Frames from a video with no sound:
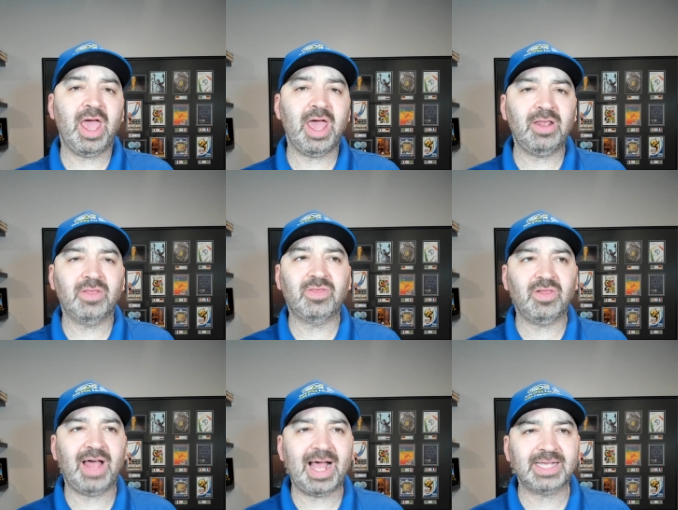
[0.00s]
And
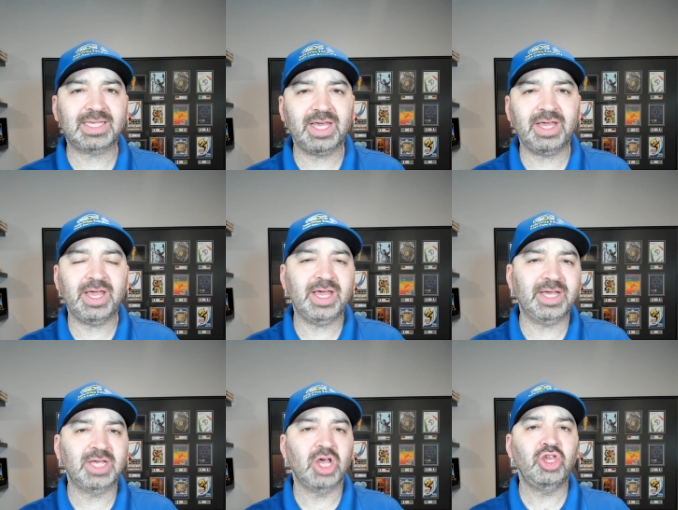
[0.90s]
the last thing
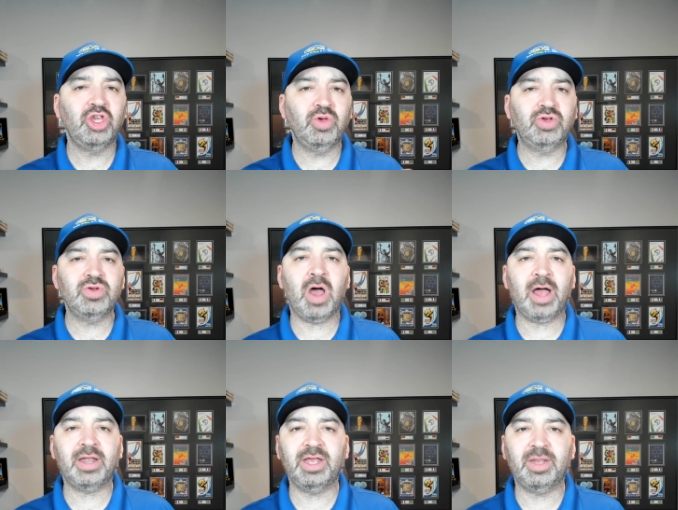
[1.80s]
is you do
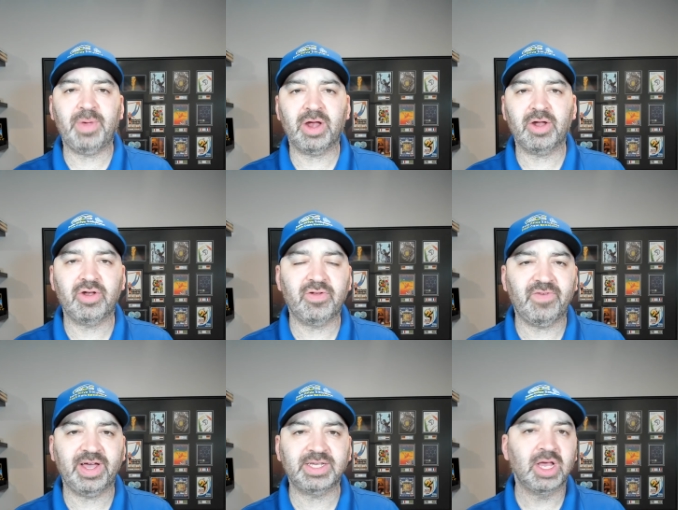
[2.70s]
not need to pair to your
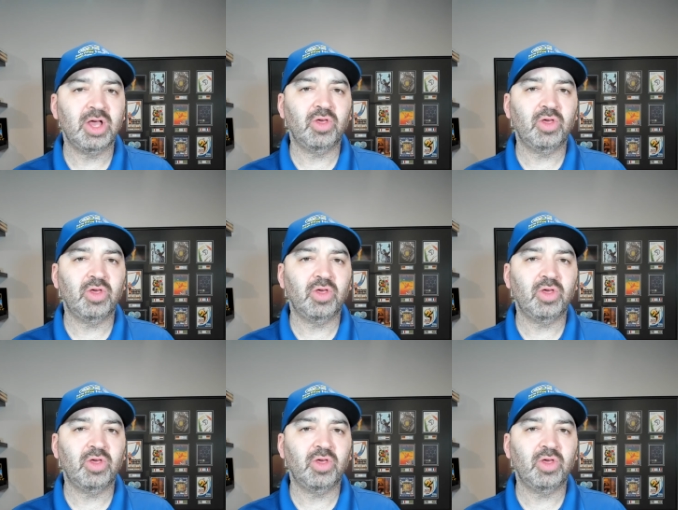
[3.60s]
device